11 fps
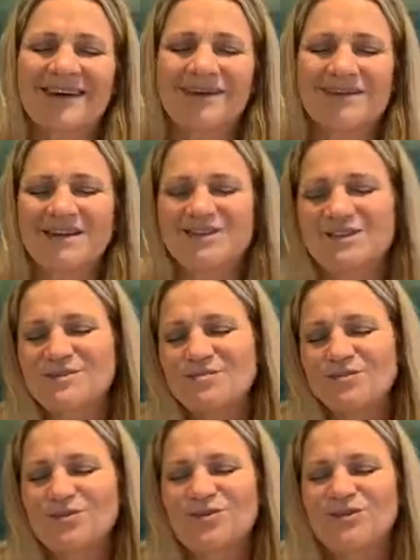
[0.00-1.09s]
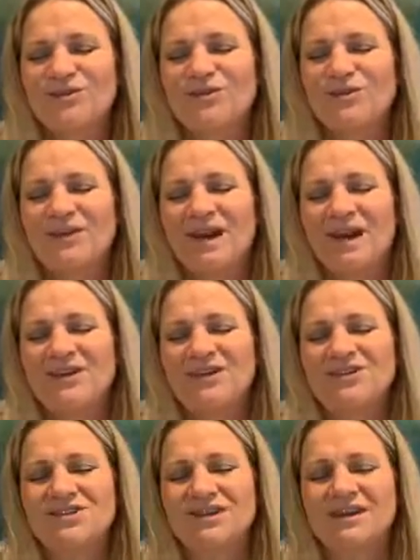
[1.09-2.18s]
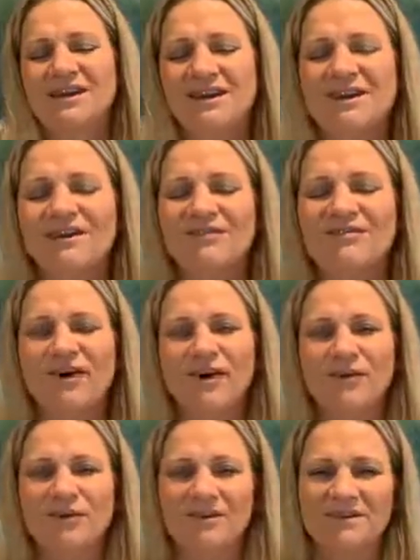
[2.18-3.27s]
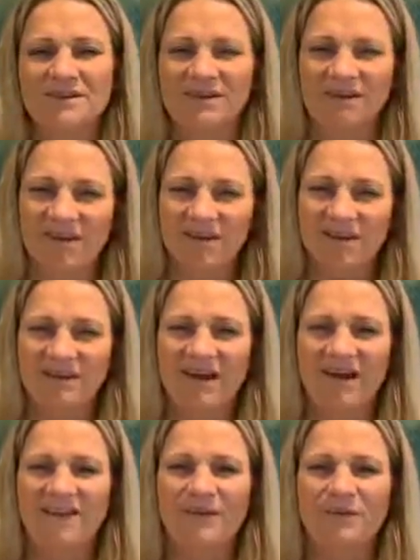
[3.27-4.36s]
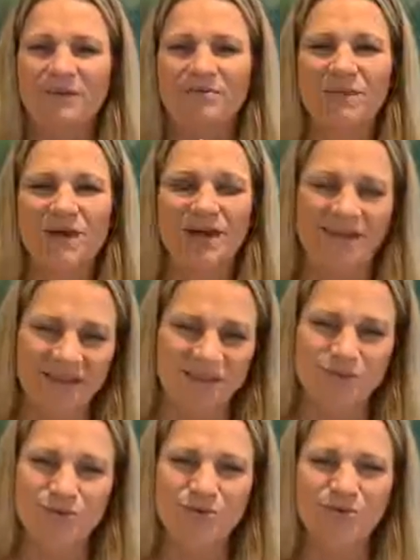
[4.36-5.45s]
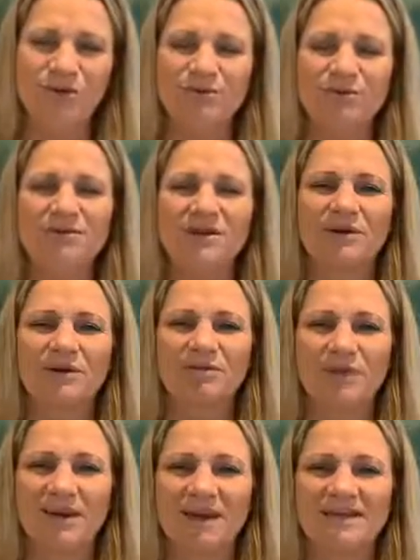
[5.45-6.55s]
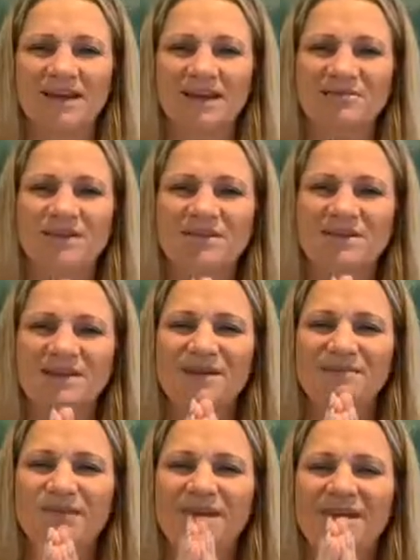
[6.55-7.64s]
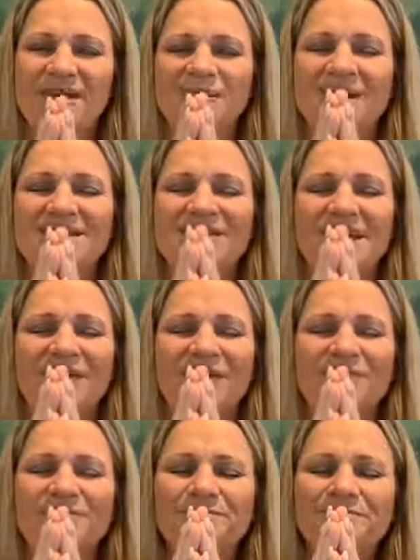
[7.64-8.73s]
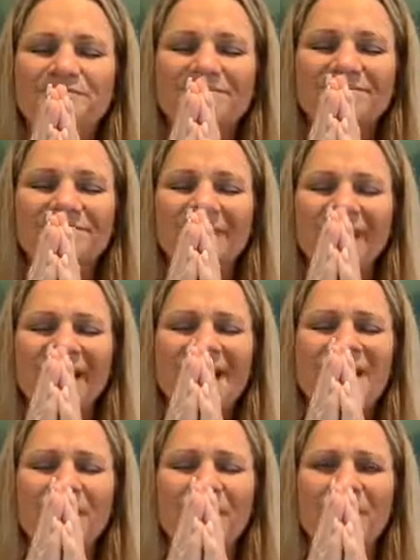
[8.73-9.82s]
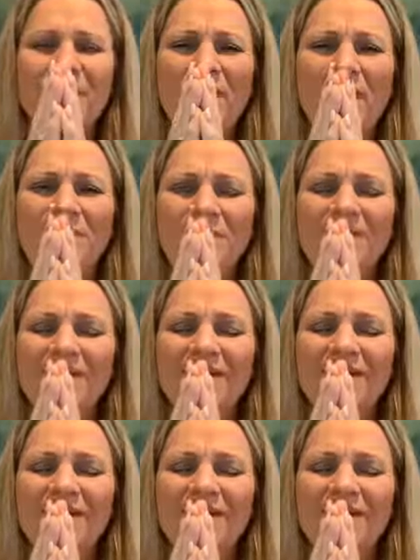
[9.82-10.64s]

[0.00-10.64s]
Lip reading: And imagine this beautiful energy following this etheric line that we've made, these tree roots that we've made to come up the same way that it went down. Up, up, up.